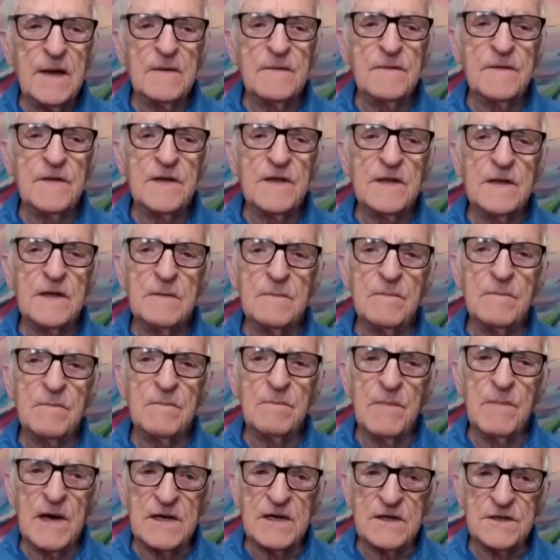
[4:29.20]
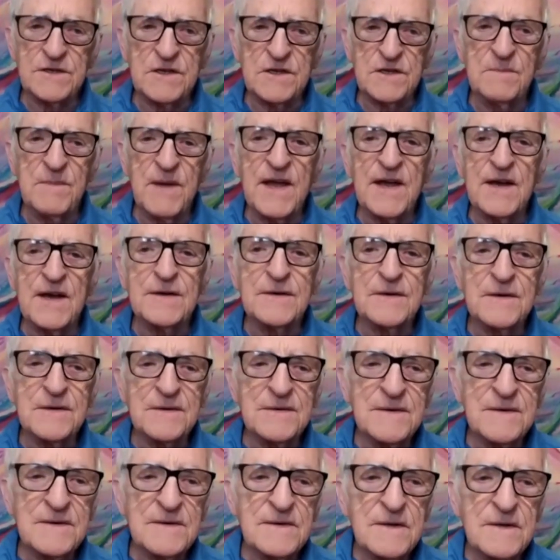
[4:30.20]
And the medicine
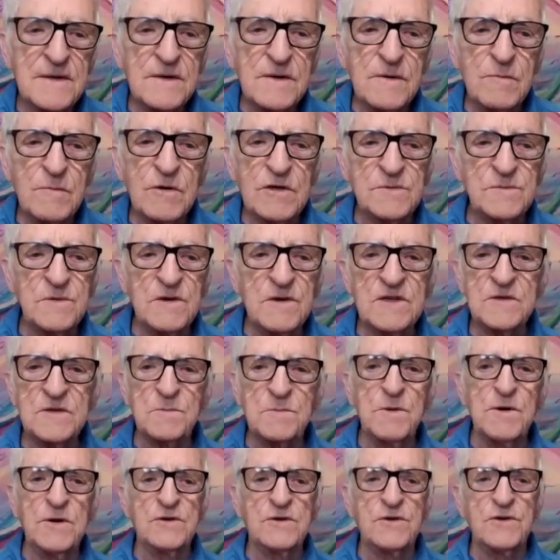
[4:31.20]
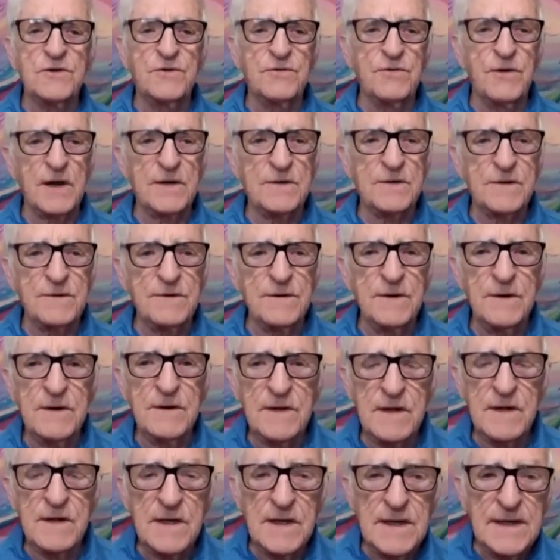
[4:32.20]
man, who was my spiritual
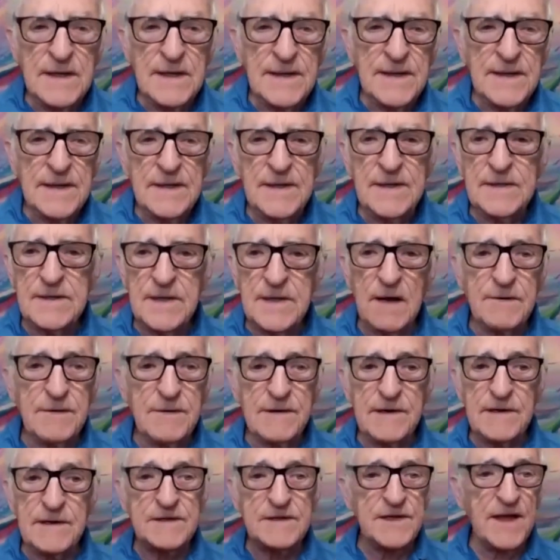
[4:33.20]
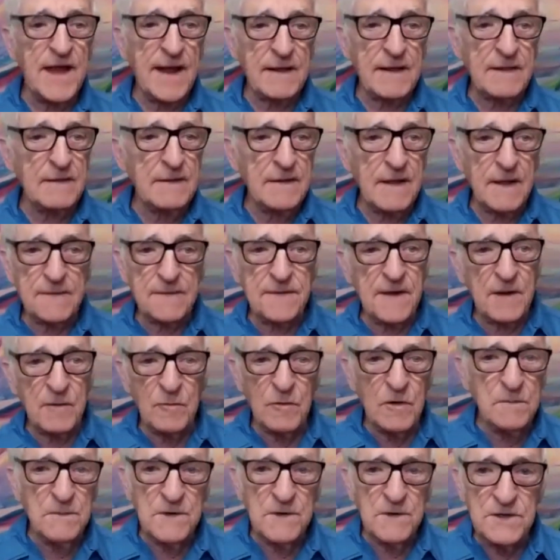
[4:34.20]
director, he sounded exactly like
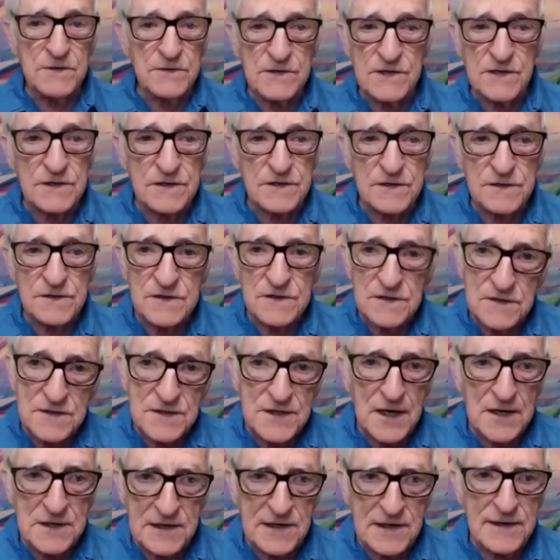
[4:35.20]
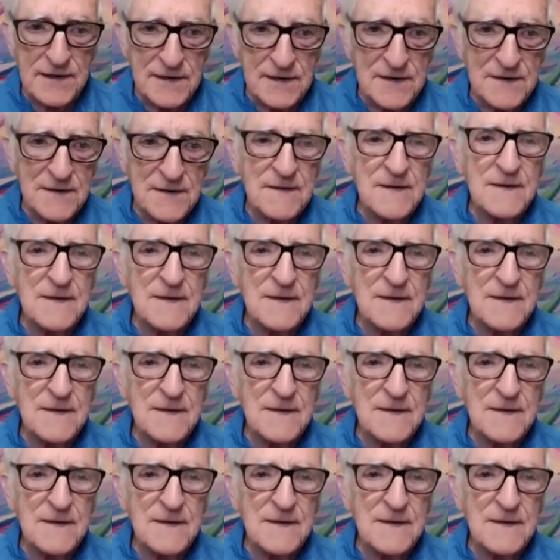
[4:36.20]
that woman you just cited.